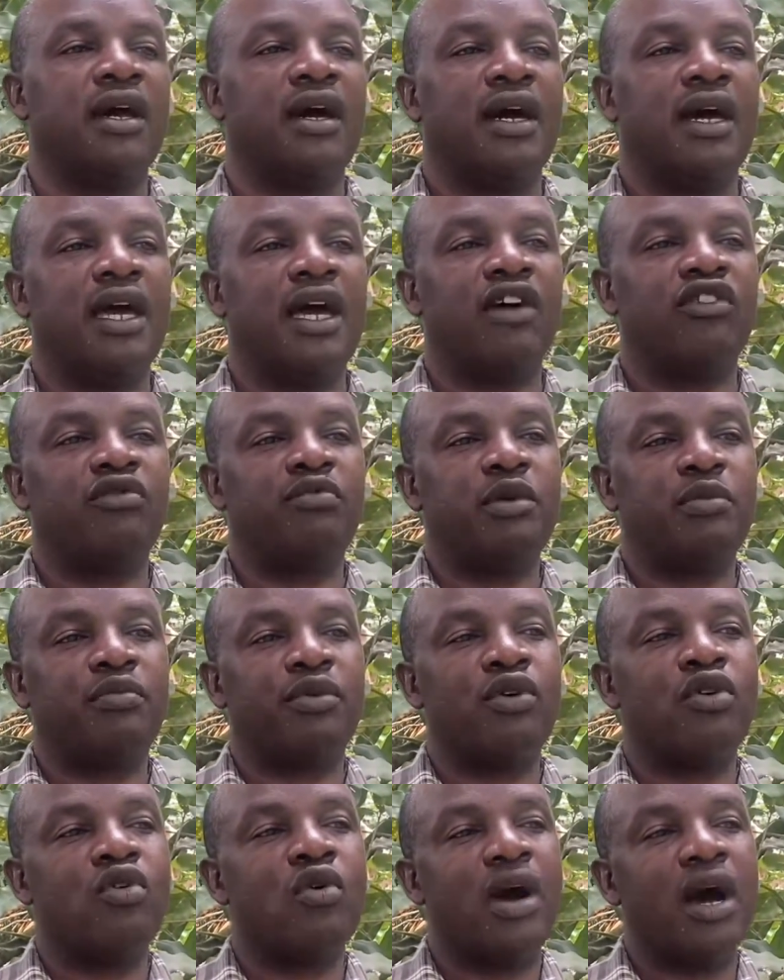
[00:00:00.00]
I have
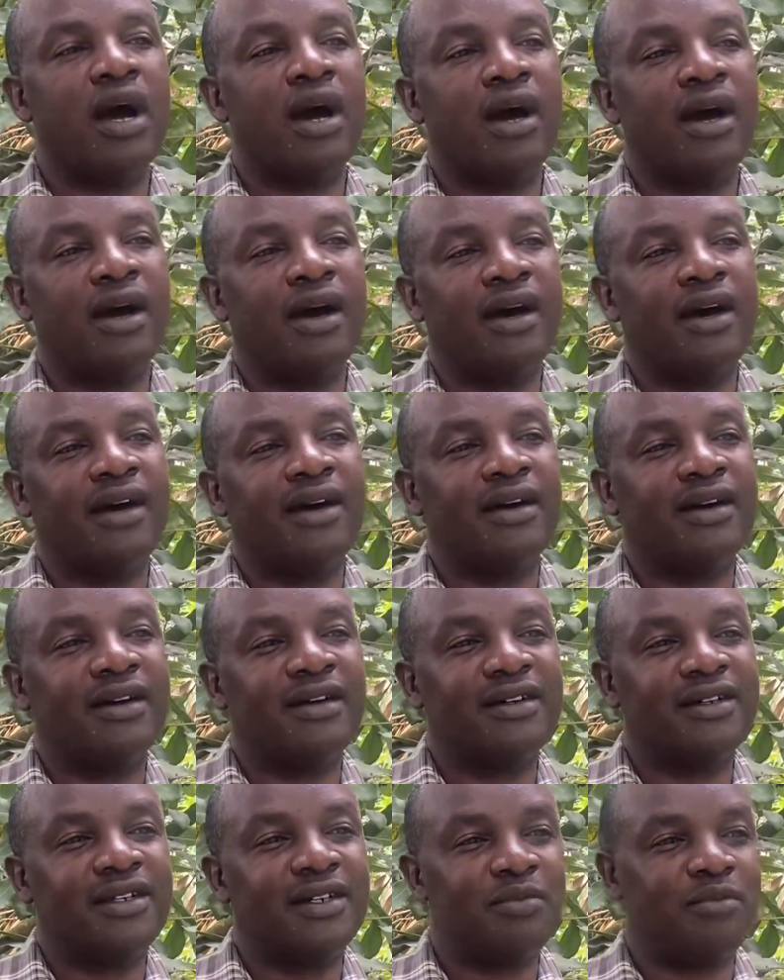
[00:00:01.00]
people who are
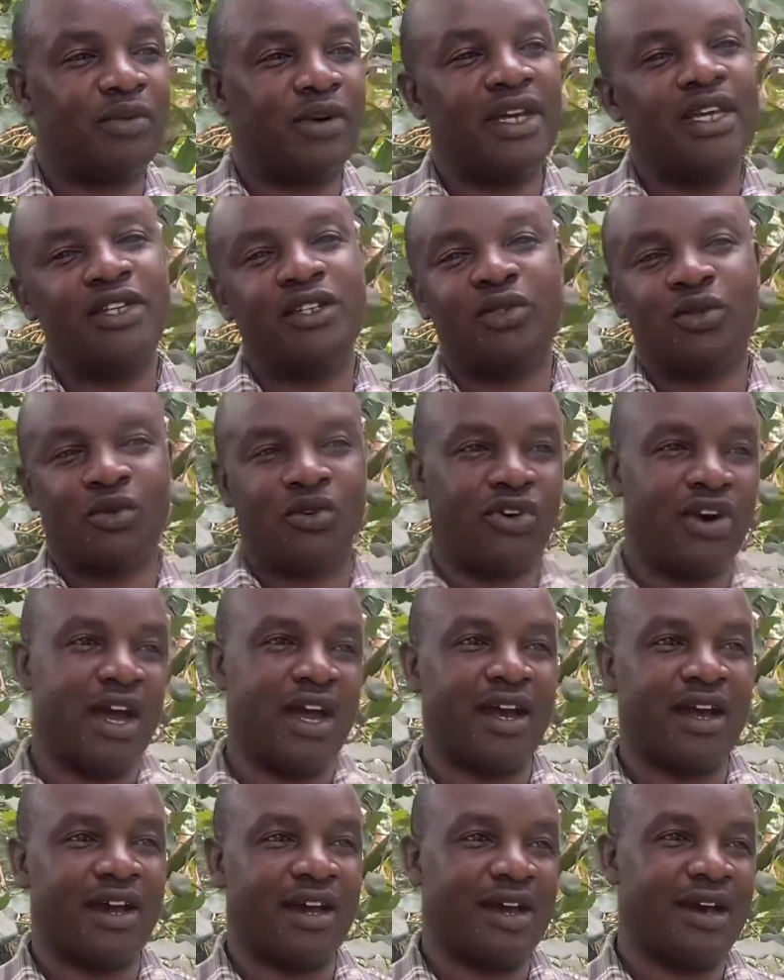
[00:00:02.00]
employed to
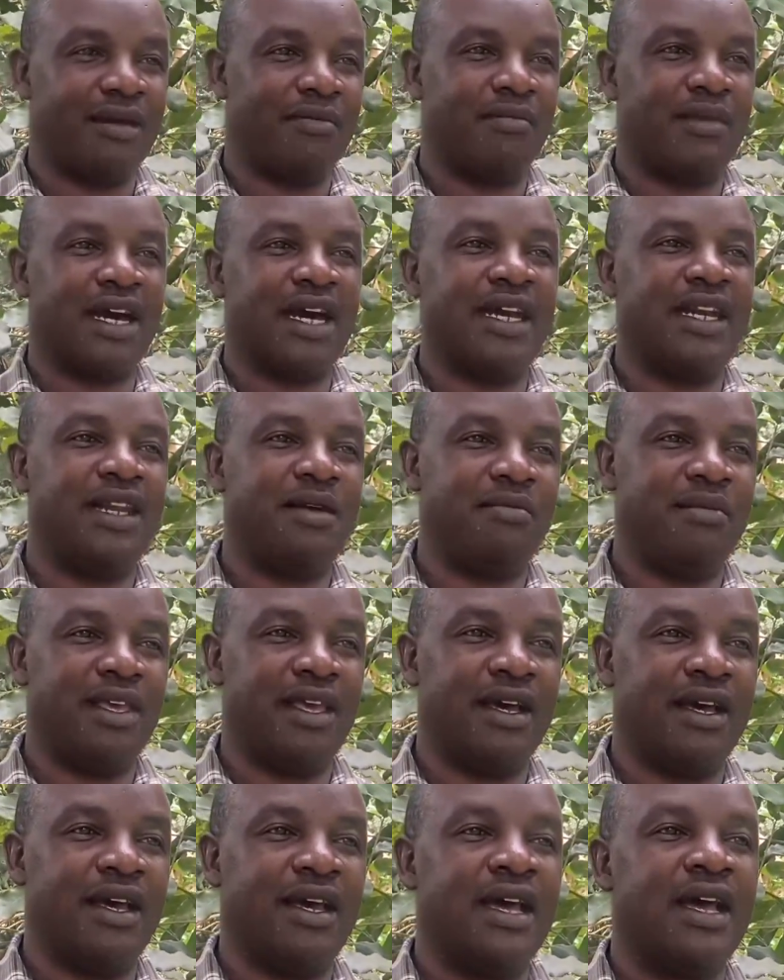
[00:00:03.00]
crack
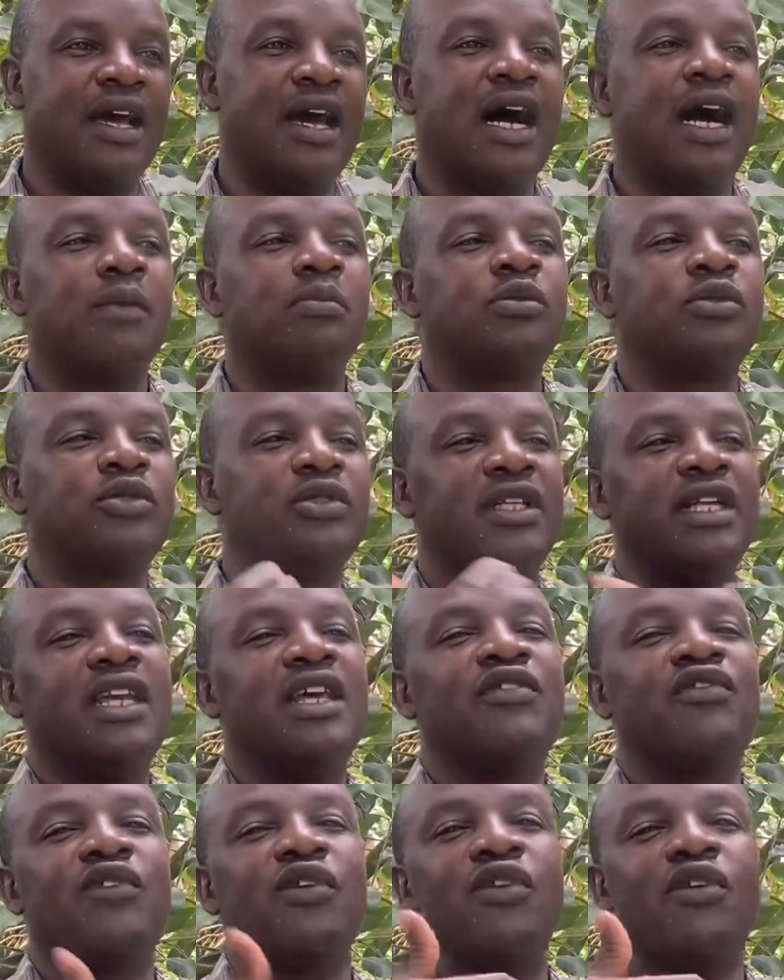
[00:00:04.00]
macadamia up to the
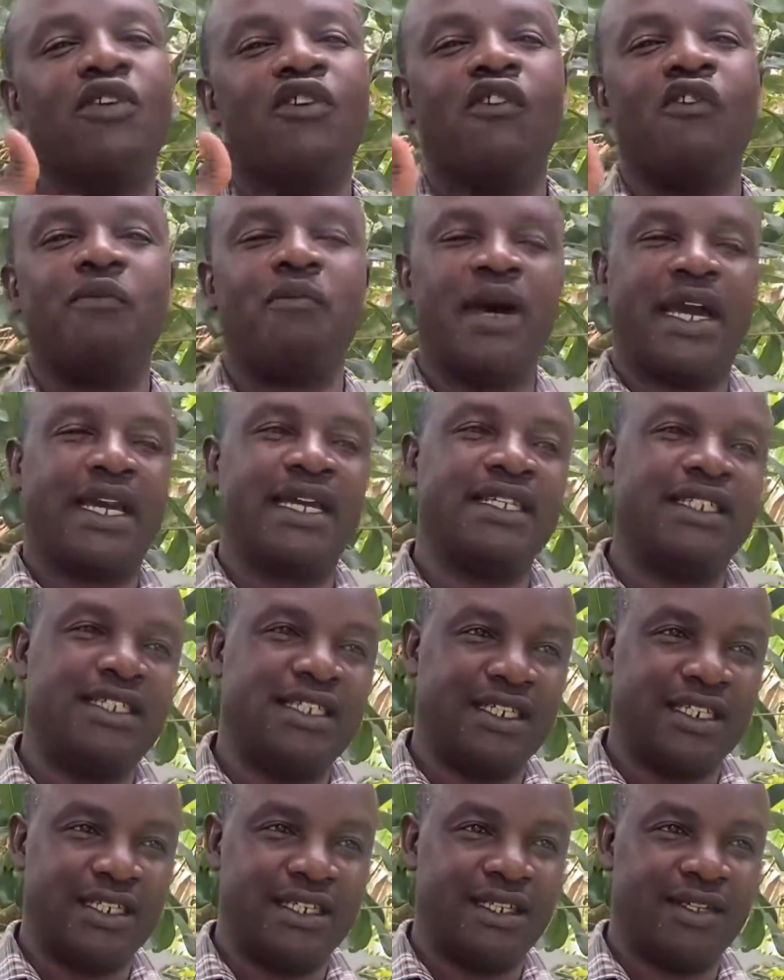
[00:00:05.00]
level of packaging.